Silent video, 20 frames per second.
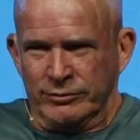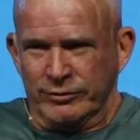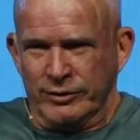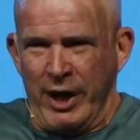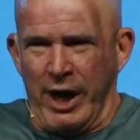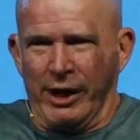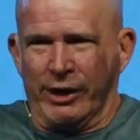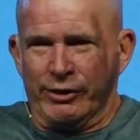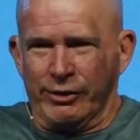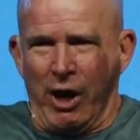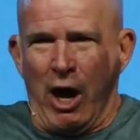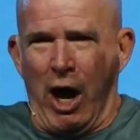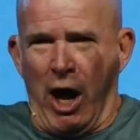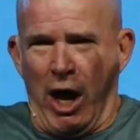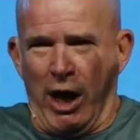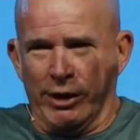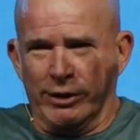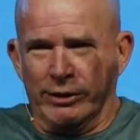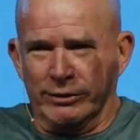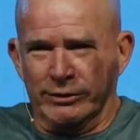thank
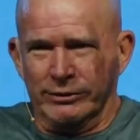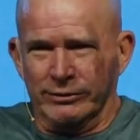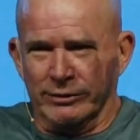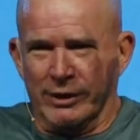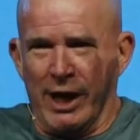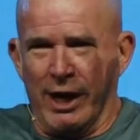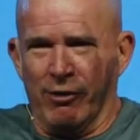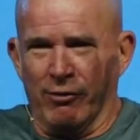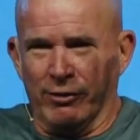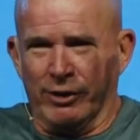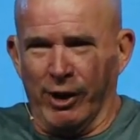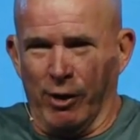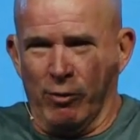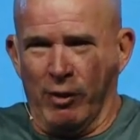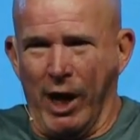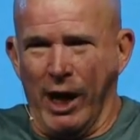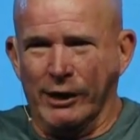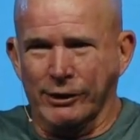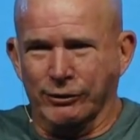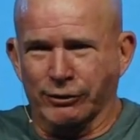God I don't get
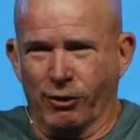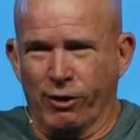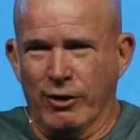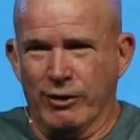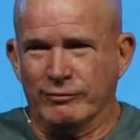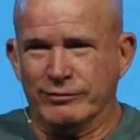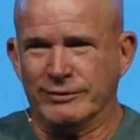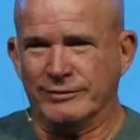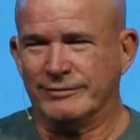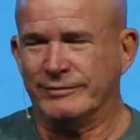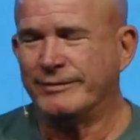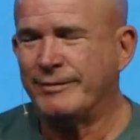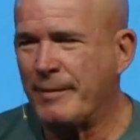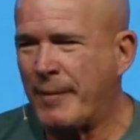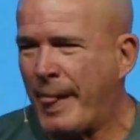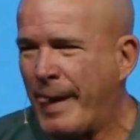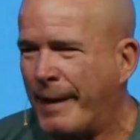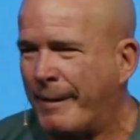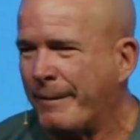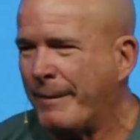what I deserve.
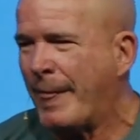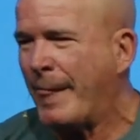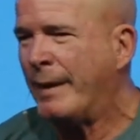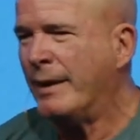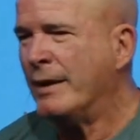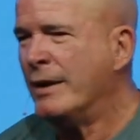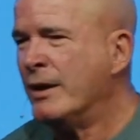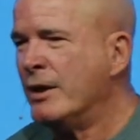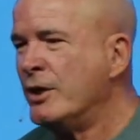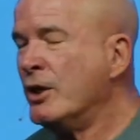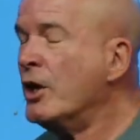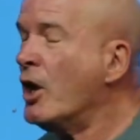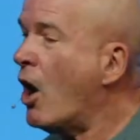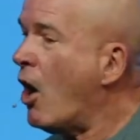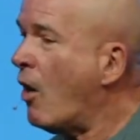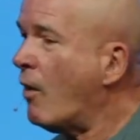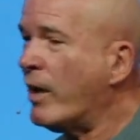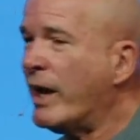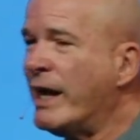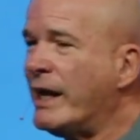You
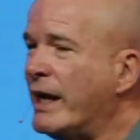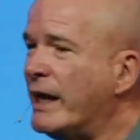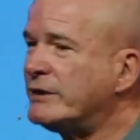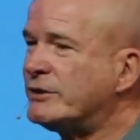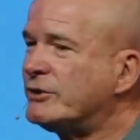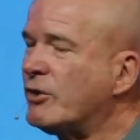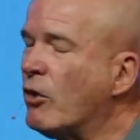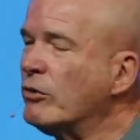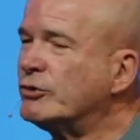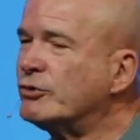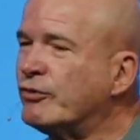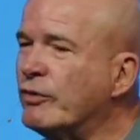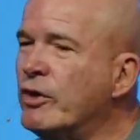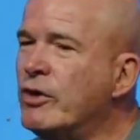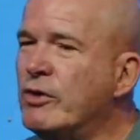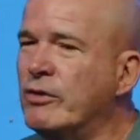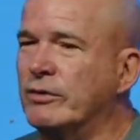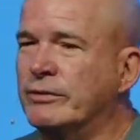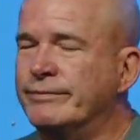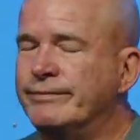know, it's so
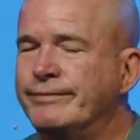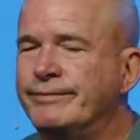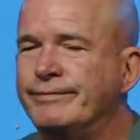true.